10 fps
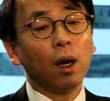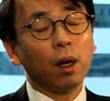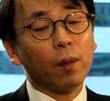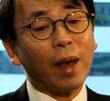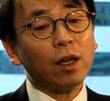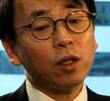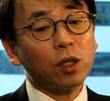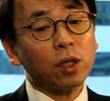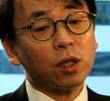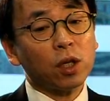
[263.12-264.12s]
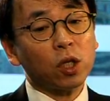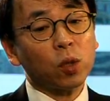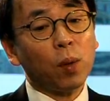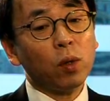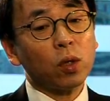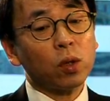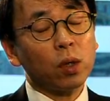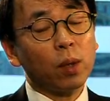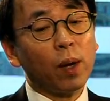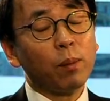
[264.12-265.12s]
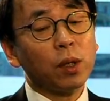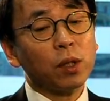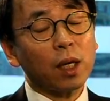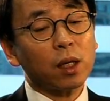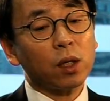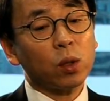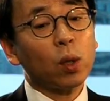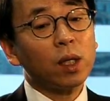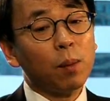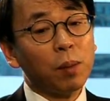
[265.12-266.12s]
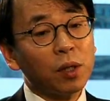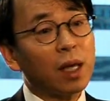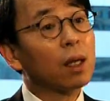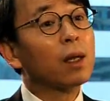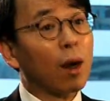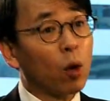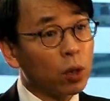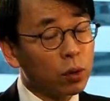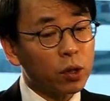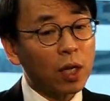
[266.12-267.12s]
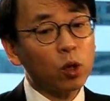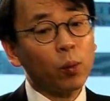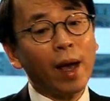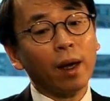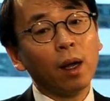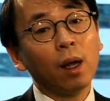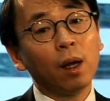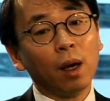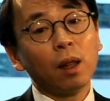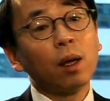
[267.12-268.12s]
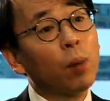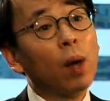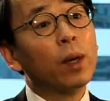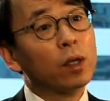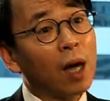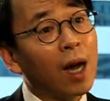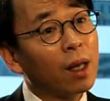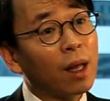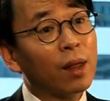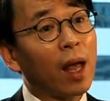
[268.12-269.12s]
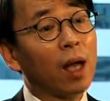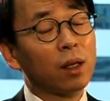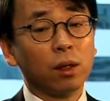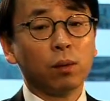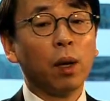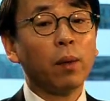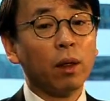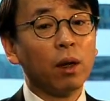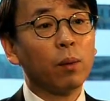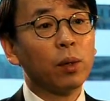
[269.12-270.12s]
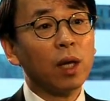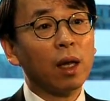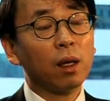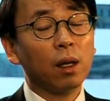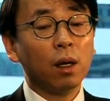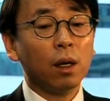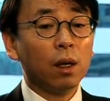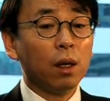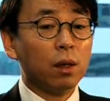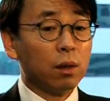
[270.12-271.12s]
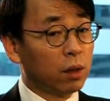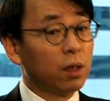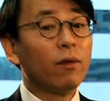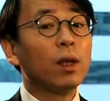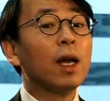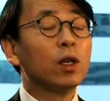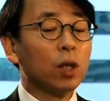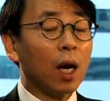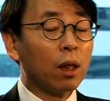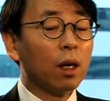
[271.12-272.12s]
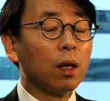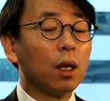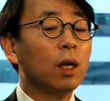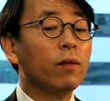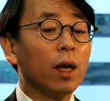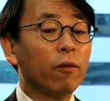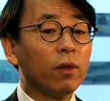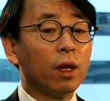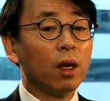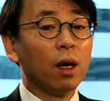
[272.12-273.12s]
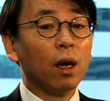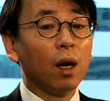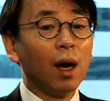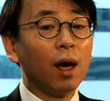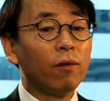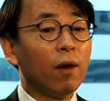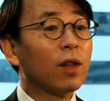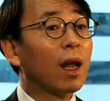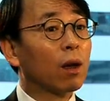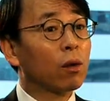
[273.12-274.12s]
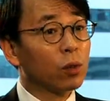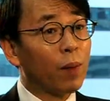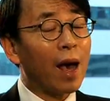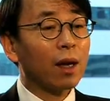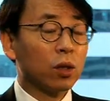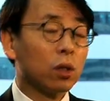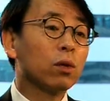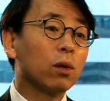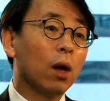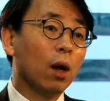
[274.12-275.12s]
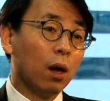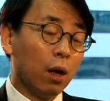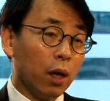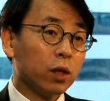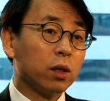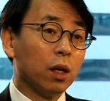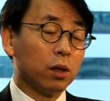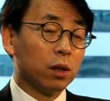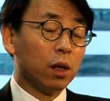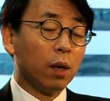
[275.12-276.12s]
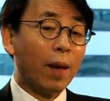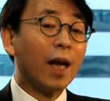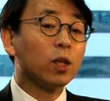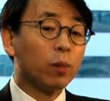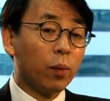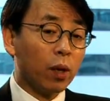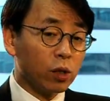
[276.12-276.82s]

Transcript: The banking system's exposure to the property sector is 20%, according to the central bank. I think probably it's higher than that. It's probably 30%. So nevertheless, I think that even if the half of that goes bad, still it's manageable because